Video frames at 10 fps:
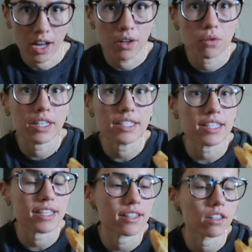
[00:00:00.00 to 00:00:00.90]
I don't like
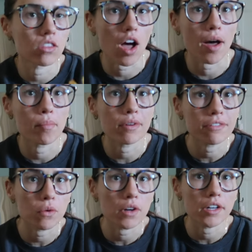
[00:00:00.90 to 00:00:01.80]
to eat a lot
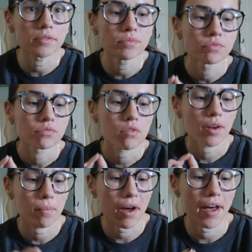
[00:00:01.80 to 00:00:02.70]
before
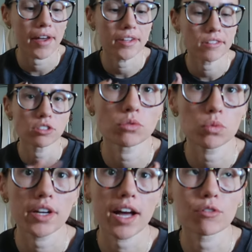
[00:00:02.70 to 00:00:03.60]
my
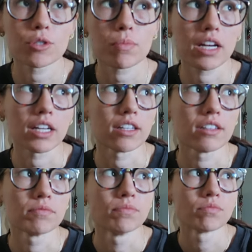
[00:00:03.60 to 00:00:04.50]
workouts, but
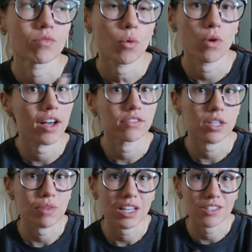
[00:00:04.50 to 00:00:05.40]
I want to have
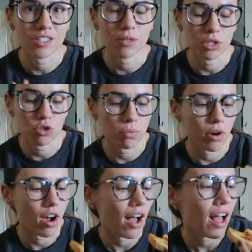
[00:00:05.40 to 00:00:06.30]
something because it's going to be
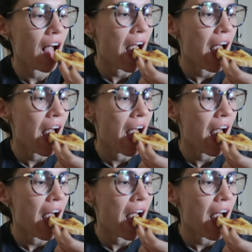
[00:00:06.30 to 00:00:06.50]
super hot.